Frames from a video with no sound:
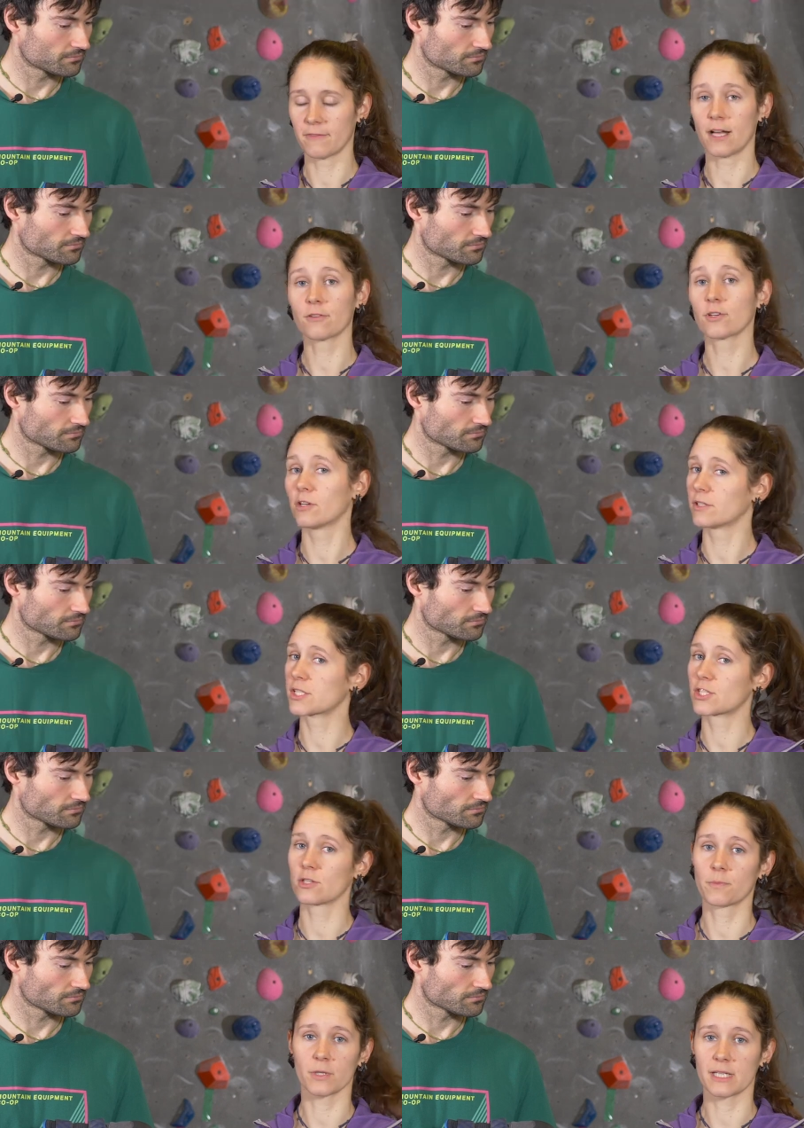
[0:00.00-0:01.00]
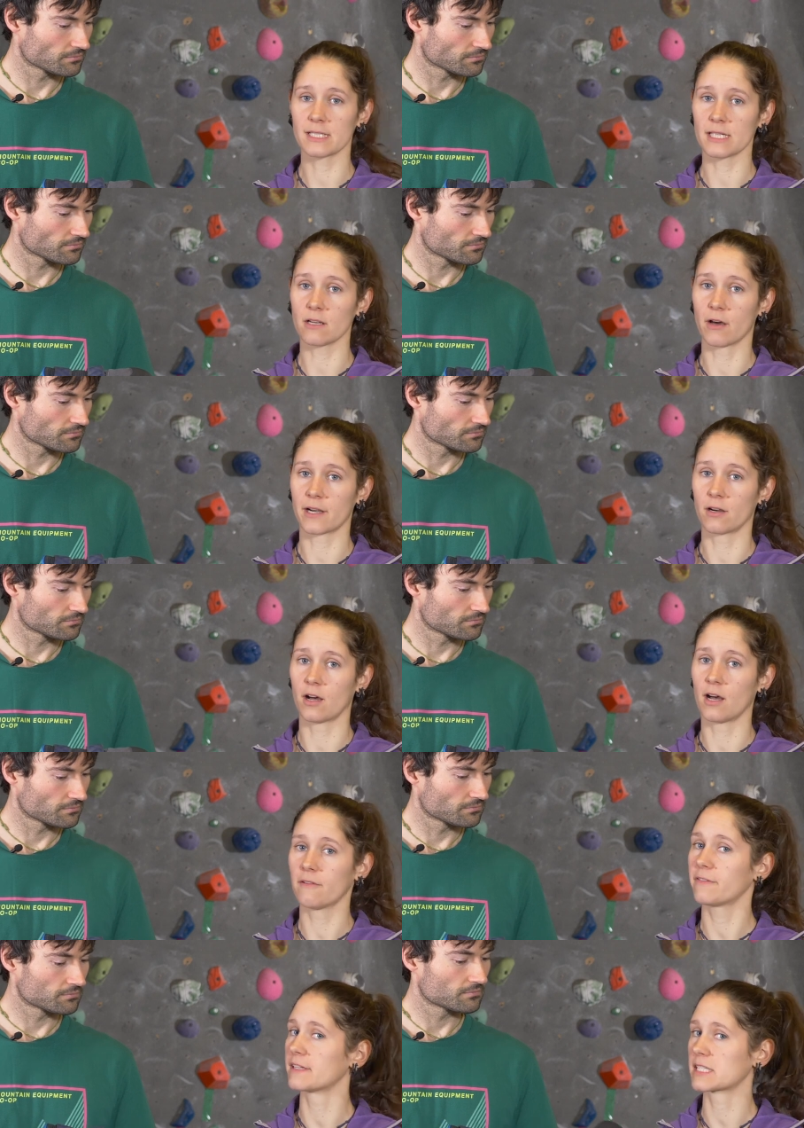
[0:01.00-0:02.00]
Speaker 1: Velcro is super easy on and
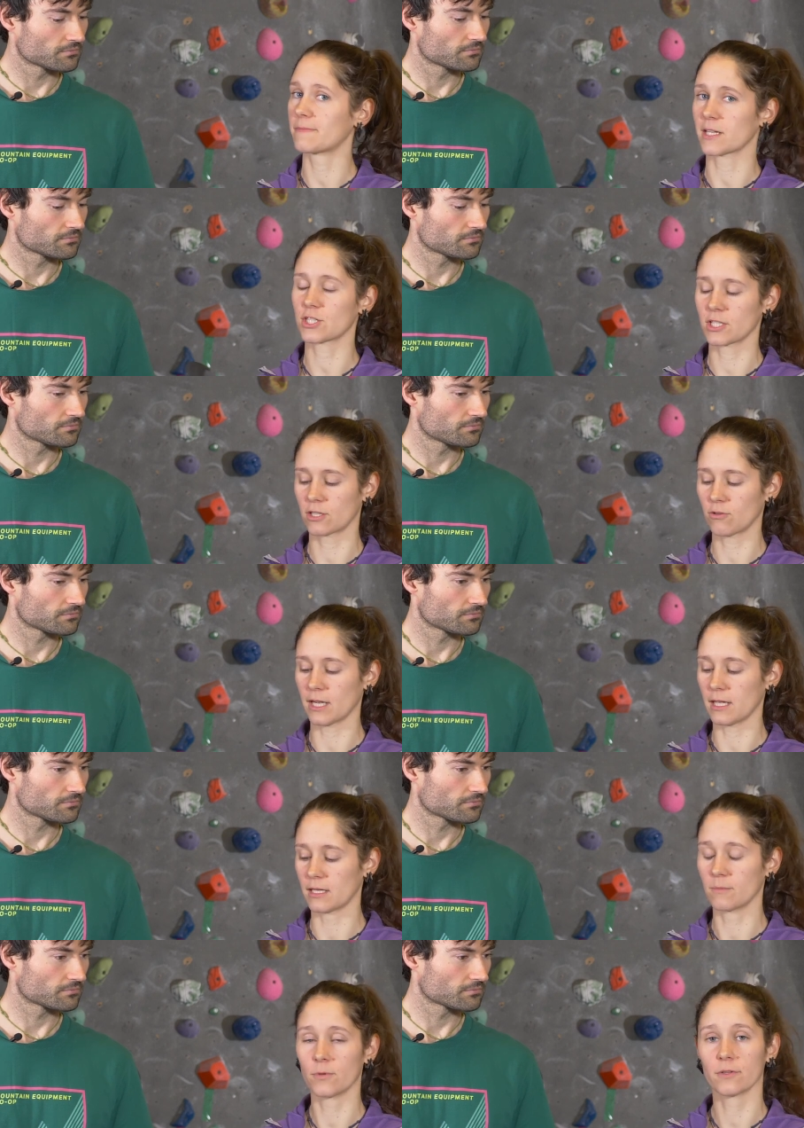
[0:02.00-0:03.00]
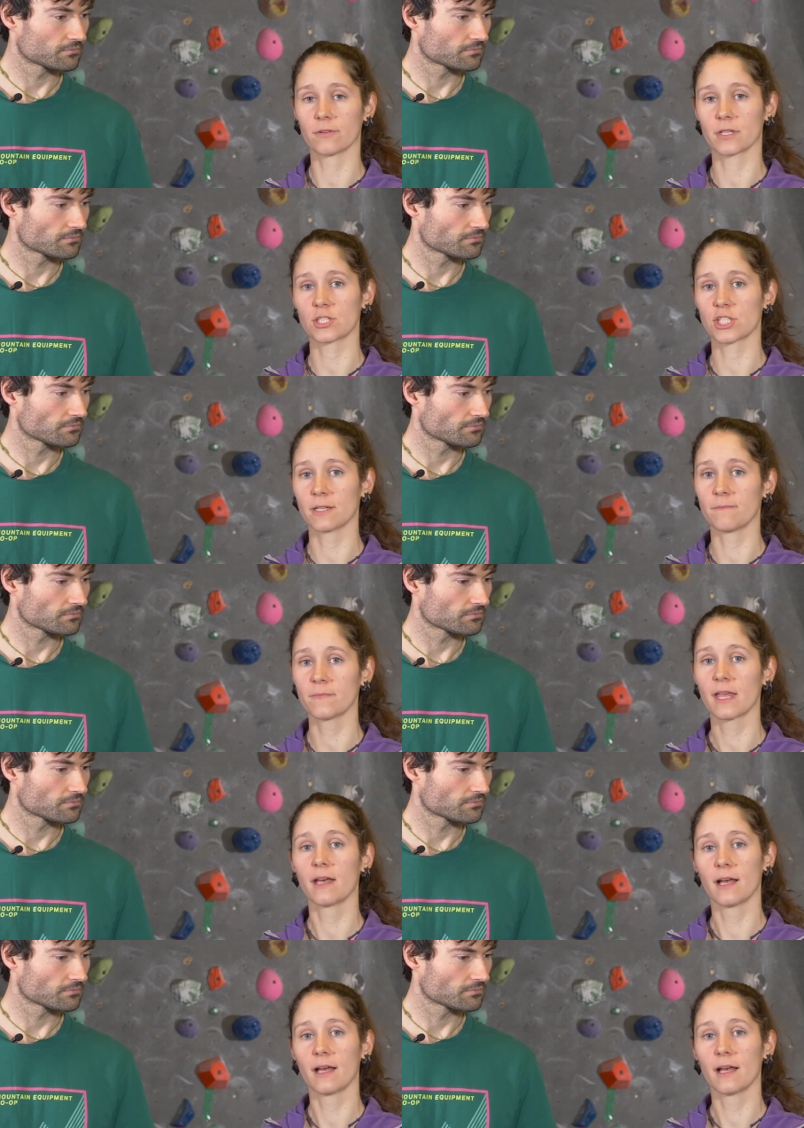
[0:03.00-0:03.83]
off, especially great in a bouldering gym.